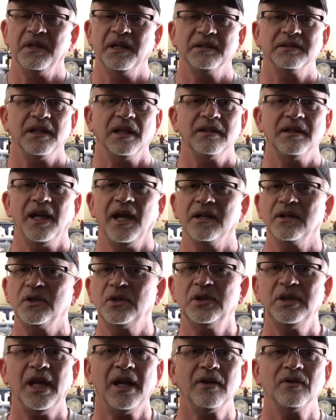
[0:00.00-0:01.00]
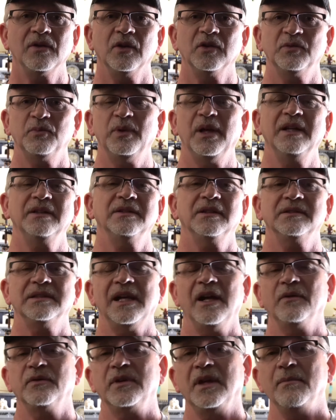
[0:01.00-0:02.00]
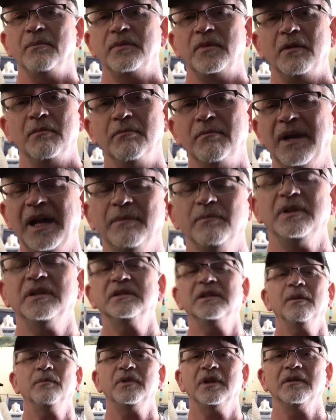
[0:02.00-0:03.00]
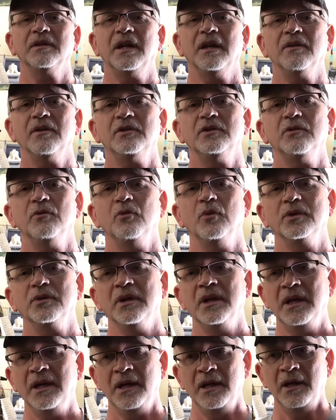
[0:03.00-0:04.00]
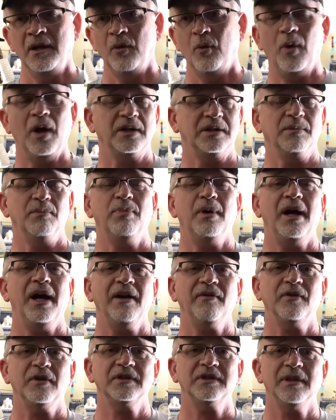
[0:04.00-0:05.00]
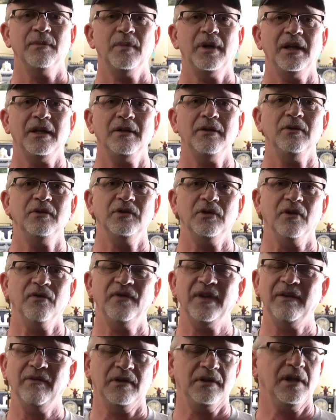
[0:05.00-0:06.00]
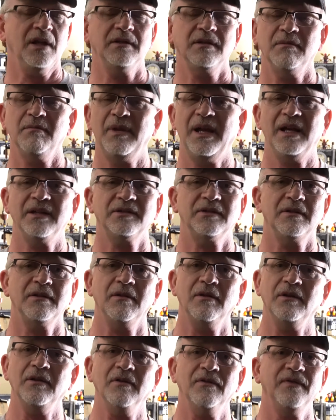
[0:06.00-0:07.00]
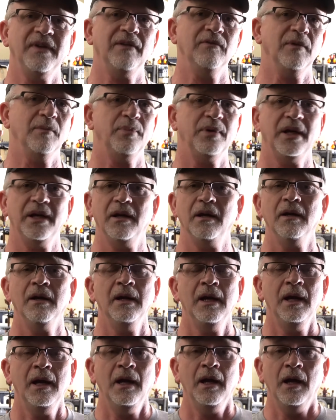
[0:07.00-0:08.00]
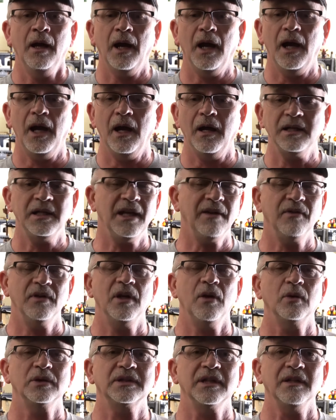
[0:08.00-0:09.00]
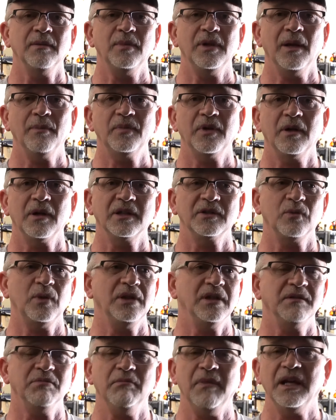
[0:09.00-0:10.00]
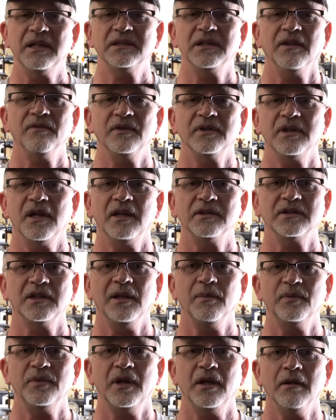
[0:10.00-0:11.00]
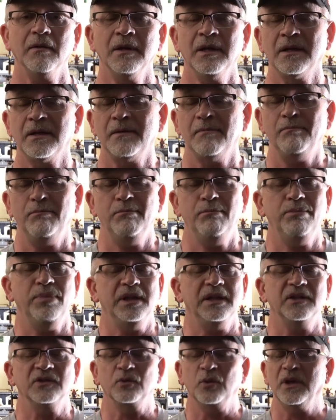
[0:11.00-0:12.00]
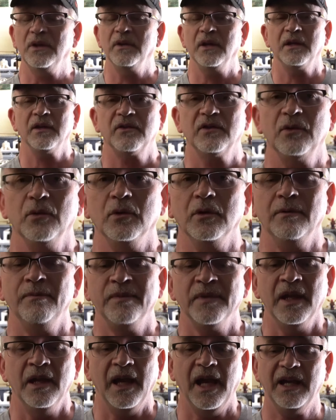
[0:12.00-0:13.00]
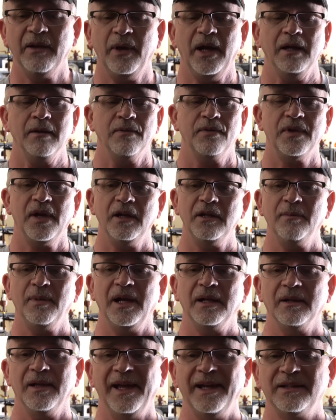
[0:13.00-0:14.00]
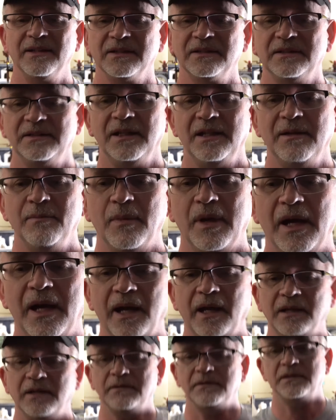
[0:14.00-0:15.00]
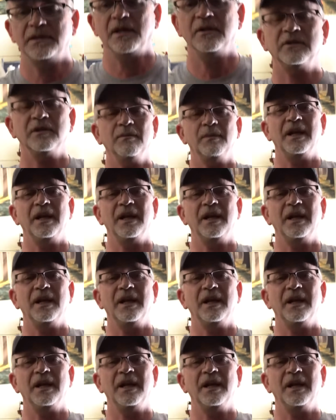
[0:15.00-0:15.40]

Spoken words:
things like that. Check those places out. There might be something there that you would want to buy for somebody who's your favorite Dungeon Master or your favorite player. You never know what's going to be up there because we just make stuff and toss it up there because we think it's cool. Anyway, thought you might like to see my Dungeon